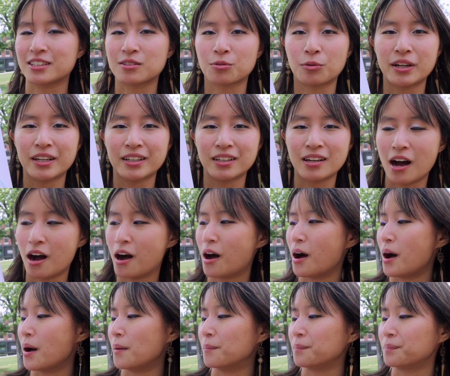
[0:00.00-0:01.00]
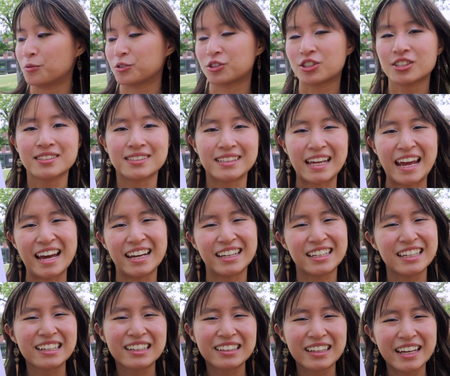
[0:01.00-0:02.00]
this one was just
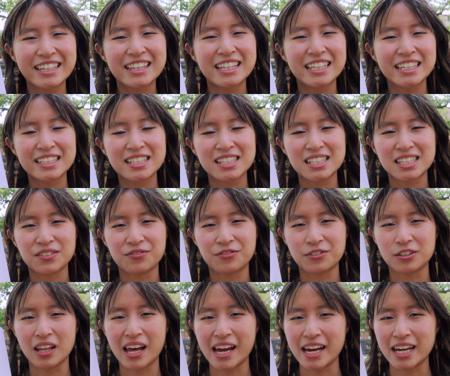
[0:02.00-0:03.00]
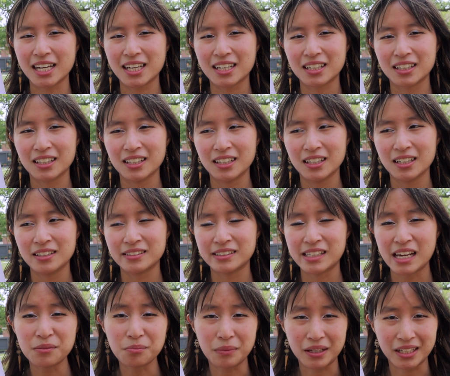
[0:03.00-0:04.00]
standing like this for like
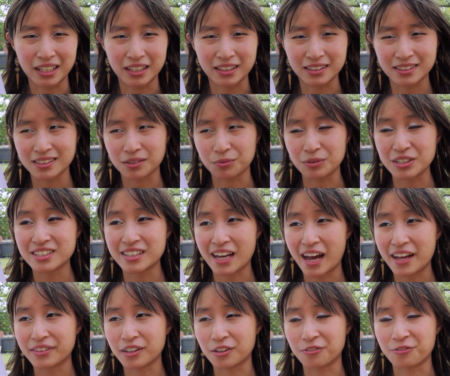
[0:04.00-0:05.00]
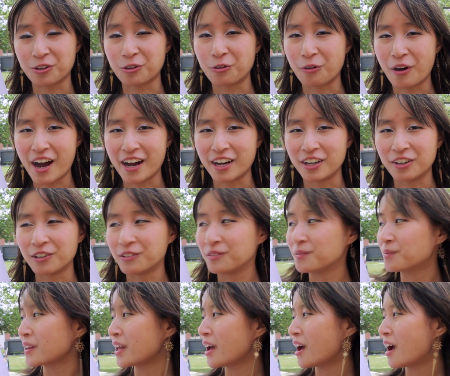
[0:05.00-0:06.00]
10 minutes. We sat there for a while,
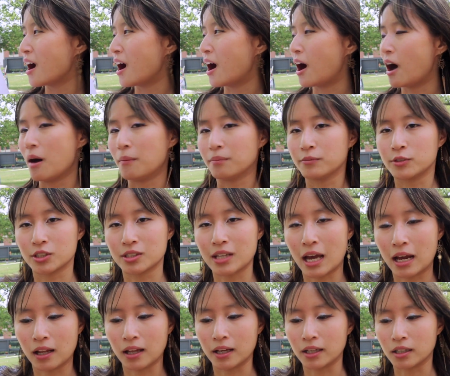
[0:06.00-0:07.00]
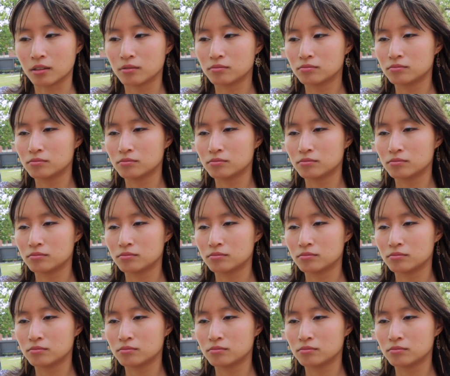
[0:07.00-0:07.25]
just kind of like,